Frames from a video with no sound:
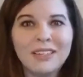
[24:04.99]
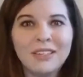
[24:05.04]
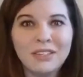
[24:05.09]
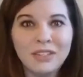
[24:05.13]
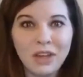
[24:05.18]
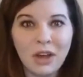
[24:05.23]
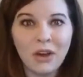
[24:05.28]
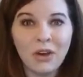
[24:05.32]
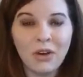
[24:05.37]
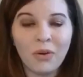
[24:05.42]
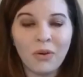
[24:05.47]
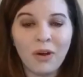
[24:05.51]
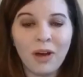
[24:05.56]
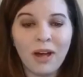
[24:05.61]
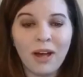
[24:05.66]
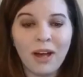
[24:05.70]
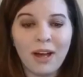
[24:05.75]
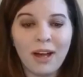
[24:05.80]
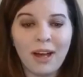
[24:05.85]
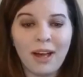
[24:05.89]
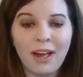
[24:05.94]
So
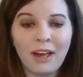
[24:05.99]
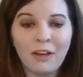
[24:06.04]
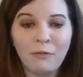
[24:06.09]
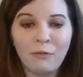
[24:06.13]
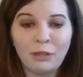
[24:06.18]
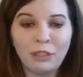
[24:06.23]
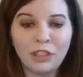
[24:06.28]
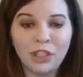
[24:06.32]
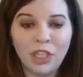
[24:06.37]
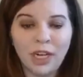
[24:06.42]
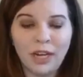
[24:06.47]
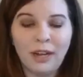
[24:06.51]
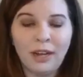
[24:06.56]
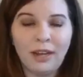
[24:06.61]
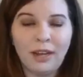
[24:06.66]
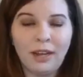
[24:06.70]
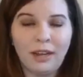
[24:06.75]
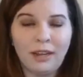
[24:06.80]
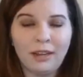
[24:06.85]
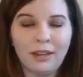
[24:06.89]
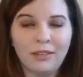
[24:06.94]
I have been
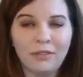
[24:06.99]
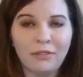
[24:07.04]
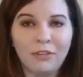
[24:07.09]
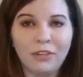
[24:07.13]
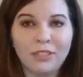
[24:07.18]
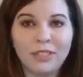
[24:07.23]
trying